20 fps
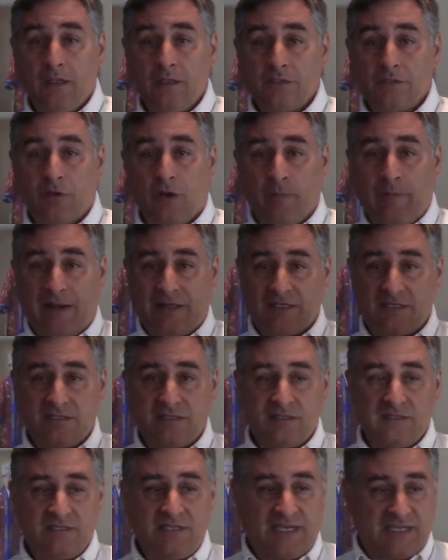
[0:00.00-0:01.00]
So about
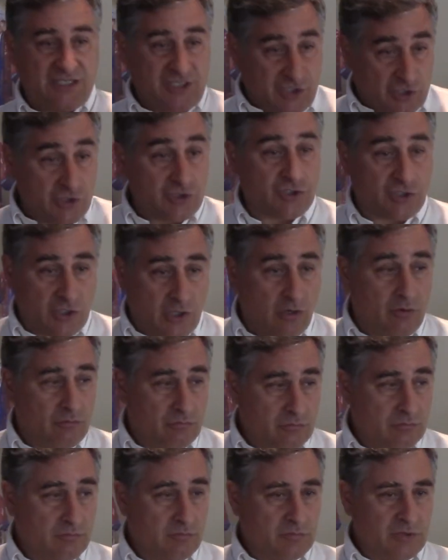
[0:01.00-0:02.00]
6 years ago,
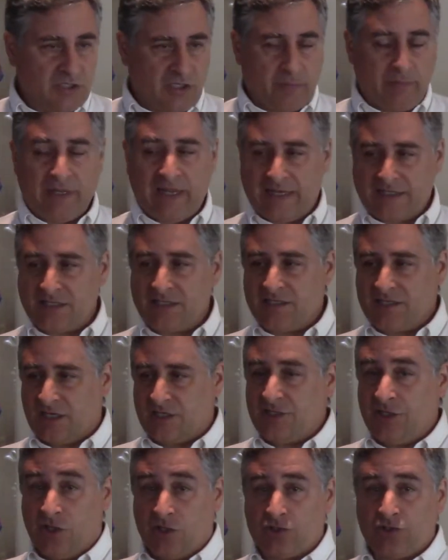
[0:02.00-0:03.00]
a little bit less than
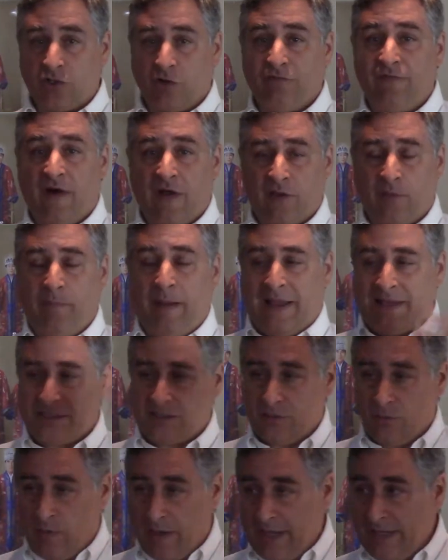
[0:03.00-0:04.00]
6 years ago, Father passed
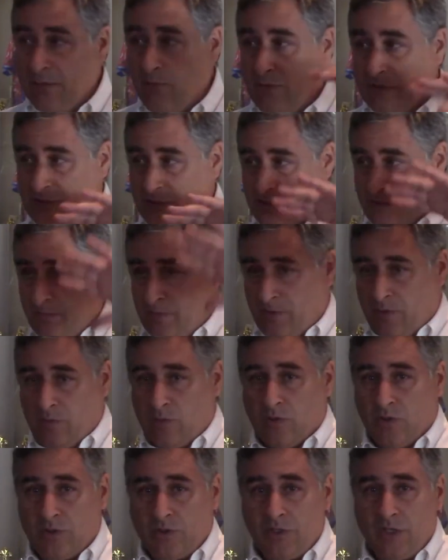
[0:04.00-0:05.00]
away. He went to the spirit
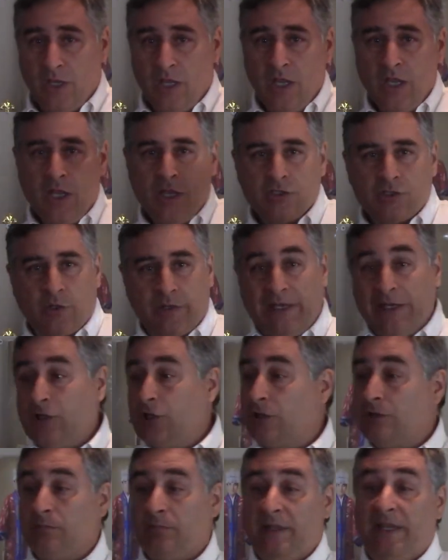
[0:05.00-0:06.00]
world. So he
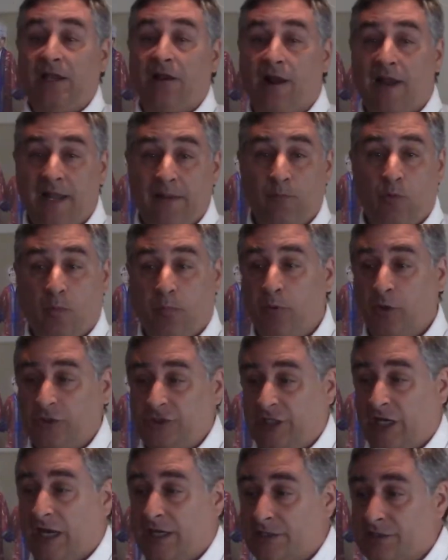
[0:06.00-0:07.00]
couldn't be here anymore
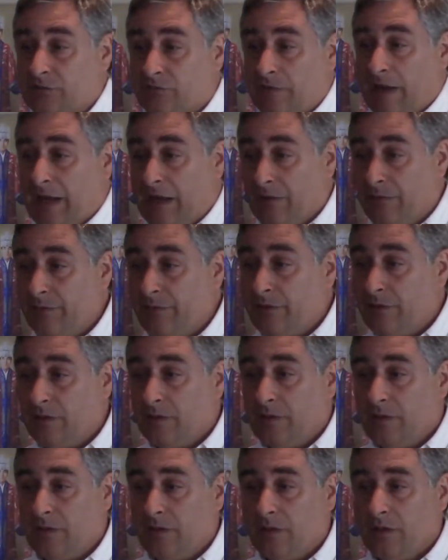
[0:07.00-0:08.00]
pushing us around.
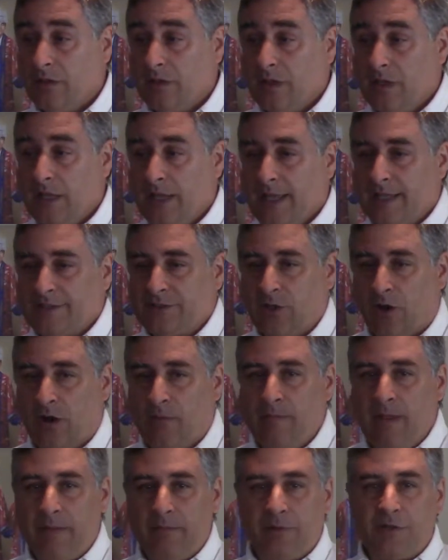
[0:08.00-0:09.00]
And so our
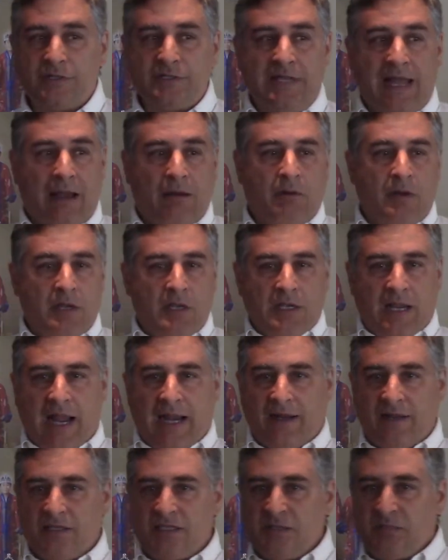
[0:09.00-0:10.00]
members now
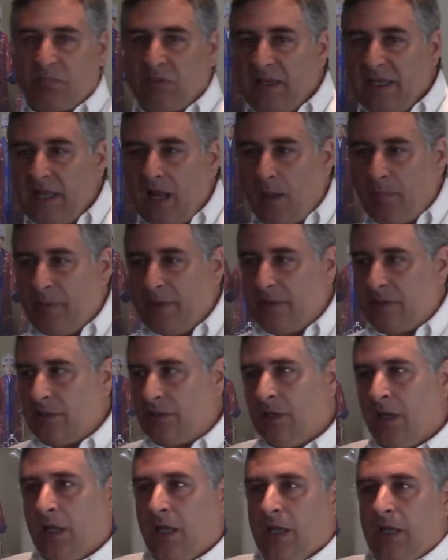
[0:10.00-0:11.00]
kind of split up
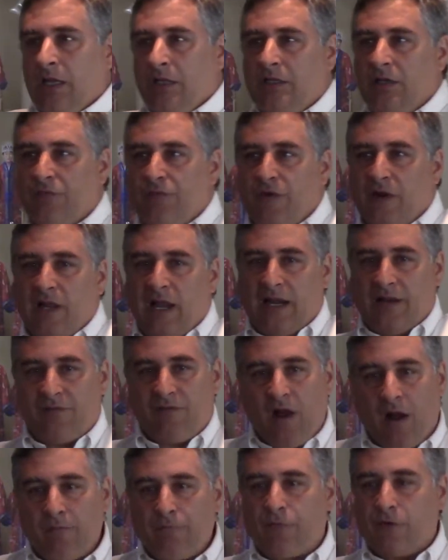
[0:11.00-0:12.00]
into different kind of
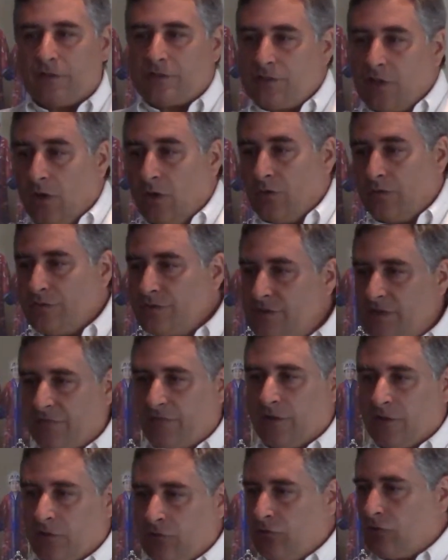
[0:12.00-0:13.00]
comfort zones,
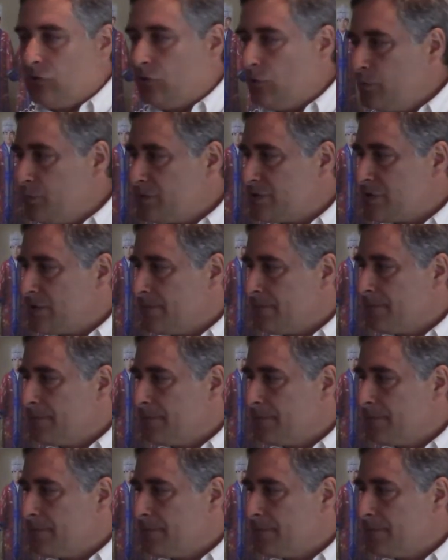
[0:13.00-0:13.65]
different groups.